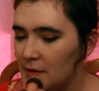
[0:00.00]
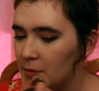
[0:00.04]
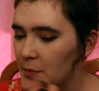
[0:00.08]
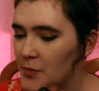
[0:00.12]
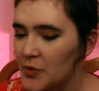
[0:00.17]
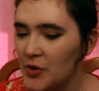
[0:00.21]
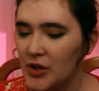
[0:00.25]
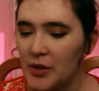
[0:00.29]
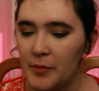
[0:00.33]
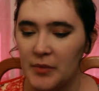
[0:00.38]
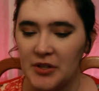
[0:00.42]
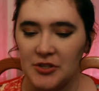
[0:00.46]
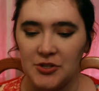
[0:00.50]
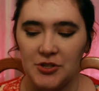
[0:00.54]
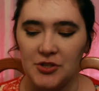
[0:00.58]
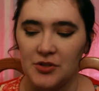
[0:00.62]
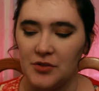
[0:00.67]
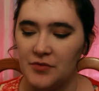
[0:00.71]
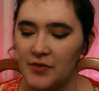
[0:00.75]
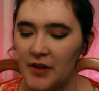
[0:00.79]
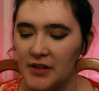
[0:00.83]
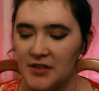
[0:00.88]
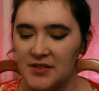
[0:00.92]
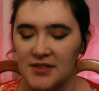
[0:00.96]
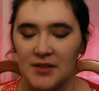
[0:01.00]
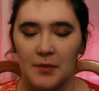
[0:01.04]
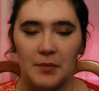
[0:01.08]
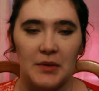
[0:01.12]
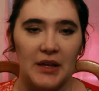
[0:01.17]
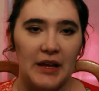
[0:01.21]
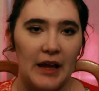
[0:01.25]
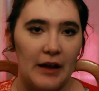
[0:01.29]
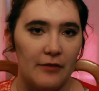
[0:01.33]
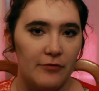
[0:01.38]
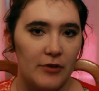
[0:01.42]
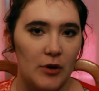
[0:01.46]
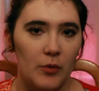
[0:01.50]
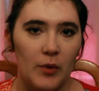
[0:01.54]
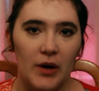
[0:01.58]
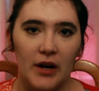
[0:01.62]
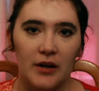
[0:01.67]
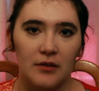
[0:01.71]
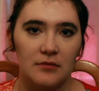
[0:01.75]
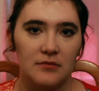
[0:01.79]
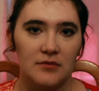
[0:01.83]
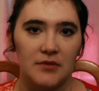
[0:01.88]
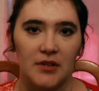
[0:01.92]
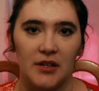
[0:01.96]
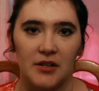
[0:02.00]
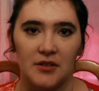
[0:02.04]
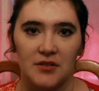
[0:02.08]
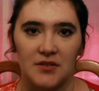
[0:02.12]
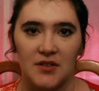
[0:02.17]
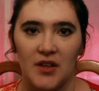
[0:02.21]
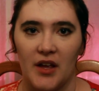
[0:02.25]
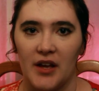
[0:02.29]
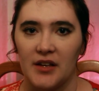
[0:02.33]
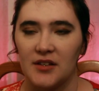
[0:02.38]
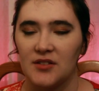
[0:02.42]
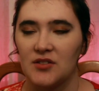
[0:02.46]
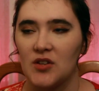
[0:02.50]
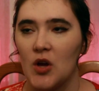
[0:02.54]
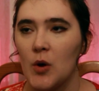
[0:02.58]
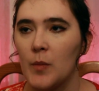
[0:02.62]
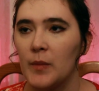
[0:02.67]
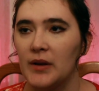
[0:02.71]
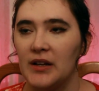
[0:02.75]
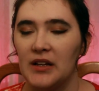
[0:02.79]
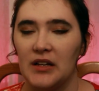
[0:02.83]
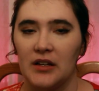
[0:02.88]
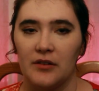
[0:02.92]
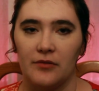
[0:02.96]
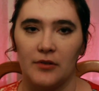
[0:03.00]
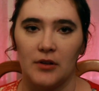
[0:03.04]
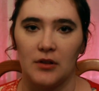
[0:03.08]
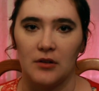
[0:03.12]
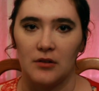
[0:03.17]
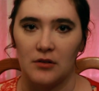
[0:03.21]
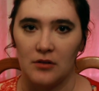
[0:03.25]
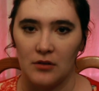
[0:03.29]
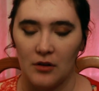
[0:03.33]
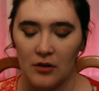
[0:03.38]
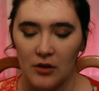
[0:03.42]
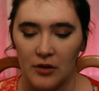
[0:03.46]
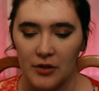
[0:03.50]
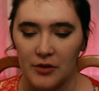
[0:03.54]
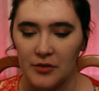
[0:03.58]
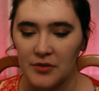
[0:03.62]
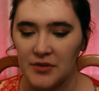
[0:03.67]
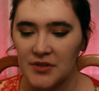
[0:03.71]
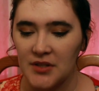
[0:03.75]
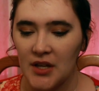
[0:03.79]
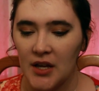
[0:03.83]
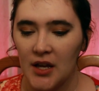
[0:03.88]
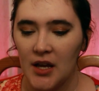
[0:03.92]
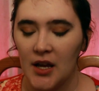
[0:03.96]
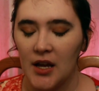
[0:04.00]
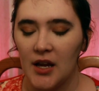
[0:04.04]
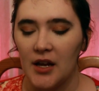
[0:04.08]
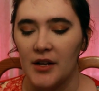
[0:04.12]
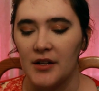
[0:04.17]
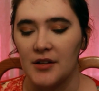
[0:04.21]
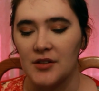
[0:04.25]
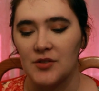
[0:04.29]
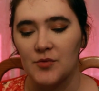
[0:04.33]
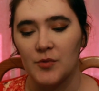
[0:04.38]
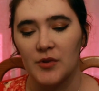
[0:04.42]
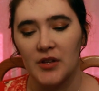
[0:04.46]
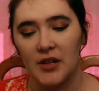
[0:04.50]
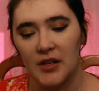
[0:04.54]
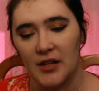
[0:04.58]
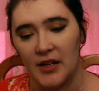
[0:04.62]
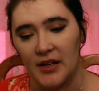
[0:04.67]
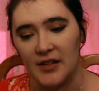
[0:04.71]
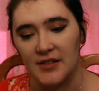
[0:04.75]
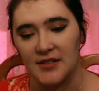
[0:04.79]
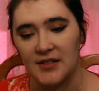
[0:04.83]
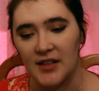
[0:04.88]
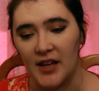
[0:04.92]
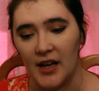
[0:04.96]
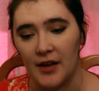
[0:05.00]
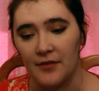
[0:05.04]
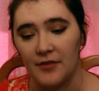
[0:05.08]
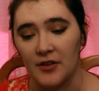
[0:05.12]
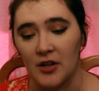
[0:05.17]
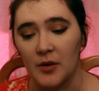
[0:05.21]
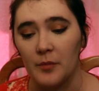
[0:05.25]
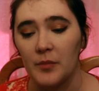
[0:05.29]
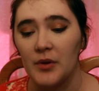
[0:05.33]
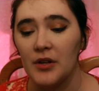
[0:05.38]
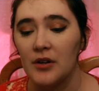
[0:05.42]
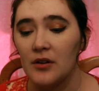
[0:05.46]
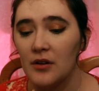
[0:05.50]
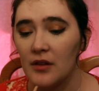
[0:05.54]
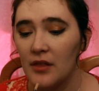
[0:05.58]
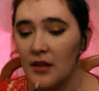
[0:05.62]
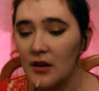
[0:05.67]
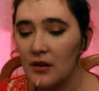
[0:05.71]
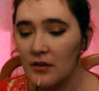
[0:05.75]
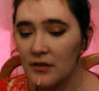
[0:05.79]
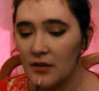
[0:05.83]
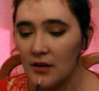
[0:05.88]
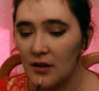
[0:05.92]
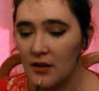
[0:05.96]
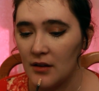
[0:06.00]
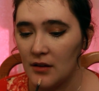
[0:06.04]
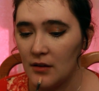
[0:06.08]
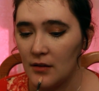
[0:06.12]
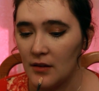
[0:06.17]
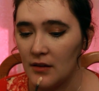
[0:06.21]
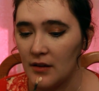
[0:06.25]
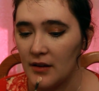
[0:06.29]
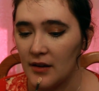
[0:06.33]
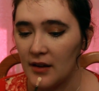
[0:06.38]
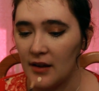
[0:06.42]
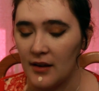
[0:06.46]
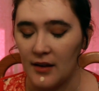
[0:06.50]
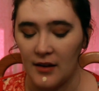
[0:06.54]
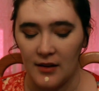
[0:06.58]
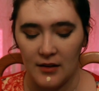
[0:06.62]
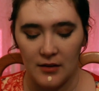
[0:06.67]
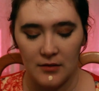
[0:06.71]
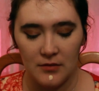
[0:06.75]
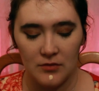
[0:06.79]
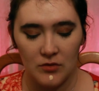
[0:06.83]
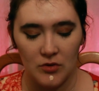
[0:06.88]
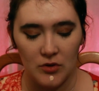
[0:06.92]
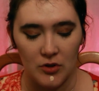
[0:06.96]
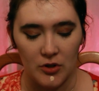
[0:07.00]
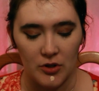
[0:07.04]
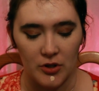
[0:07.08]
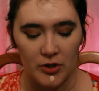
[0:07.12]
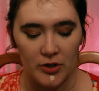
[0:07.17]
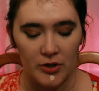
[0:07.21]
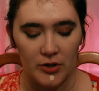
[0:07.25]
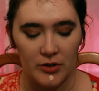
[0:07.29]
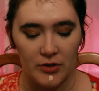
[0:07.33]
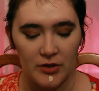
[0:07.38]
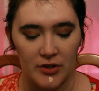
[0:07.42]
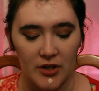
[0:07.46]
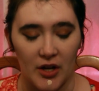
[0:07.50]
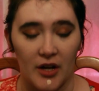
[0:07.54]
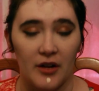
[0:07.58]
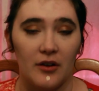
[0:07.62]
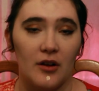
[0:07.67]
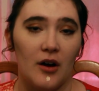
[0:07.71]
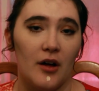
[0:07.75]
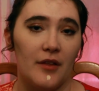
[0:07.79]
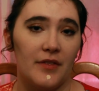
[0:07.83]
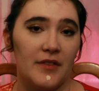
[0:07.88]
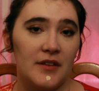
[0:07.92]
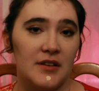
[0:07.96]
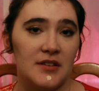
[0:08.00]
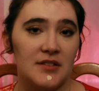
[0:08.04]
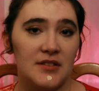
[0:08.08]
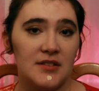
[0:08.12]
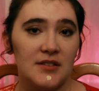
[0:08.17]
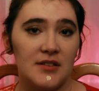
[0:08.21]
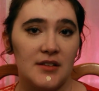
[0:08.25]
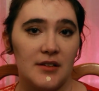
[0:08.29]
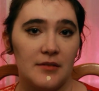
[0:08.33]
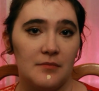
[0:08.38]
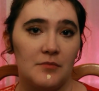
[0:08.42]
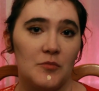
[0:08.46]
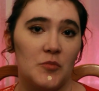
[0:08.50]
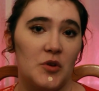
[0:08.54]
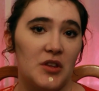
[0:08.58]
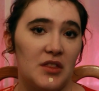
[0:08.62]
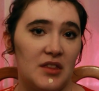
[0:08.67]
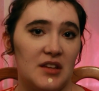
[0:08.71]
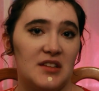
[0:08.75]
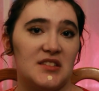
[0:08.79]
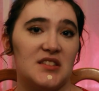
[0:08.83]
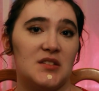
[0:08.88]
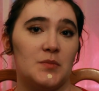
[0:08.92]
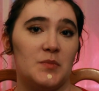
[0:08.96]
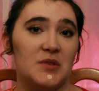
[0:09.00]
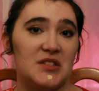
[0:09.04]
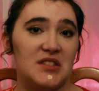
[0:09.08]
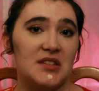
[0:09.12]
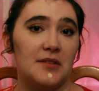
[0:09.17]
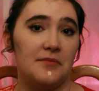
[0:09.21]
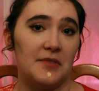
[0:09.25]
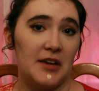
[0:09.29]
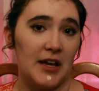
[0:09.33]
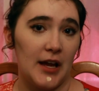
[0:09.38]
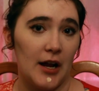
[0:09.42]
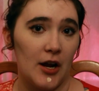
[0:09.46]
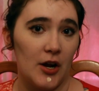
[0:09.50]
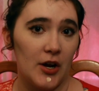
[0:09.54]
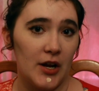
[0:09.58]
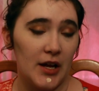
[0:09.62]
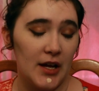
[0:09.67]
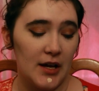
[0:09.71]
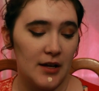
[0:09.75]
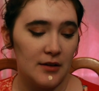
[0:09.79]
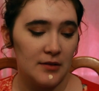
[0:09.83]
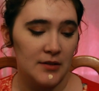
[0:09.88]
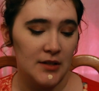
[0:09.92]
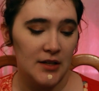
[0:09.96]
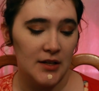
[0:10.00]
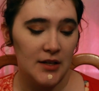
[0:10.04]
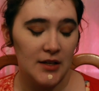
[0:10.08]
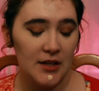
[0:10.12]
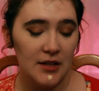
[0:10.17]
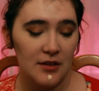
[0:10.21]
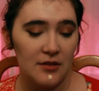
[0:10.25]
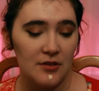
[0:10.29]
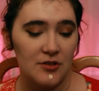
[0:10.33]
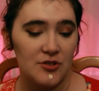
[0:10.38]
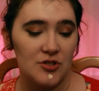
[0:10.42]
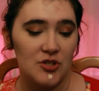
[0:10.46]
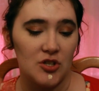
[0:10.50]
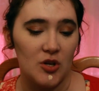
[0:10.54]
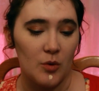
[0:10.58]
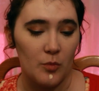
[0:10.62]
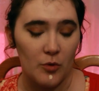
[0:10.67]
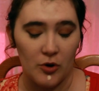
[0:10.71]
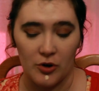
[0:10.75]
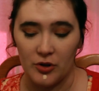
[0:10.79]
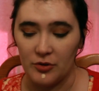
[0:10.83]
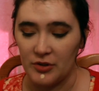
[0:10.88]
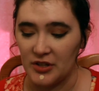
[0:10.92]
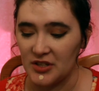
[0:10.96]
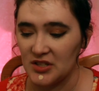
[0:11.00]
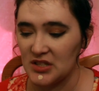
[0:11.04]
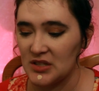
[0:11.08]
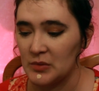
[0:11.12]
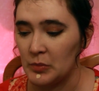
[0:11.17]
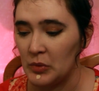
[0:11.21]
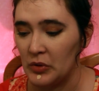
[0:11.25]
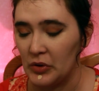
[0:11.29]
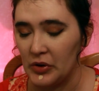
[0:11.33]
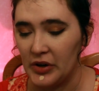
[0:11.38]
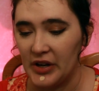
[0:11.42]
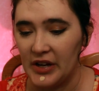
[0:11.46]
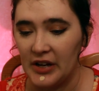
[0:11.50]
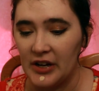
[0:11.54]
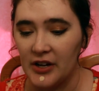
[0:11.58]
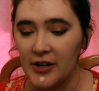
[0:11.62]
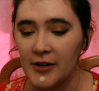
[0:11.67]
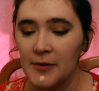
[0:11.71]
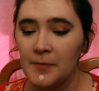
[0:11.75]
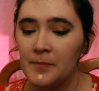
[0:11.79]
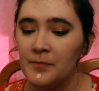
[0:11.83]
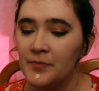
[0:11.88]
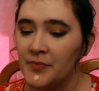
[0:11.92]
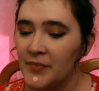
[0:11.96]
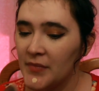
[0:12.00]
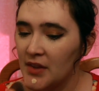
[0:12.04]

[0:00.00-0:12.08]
Pretty much you'll find something everywhere. There's like so many different little clues, and it's really nice to have a computer that'll tell you like, hey, you're done on this with this specific area. There's no more to explore here.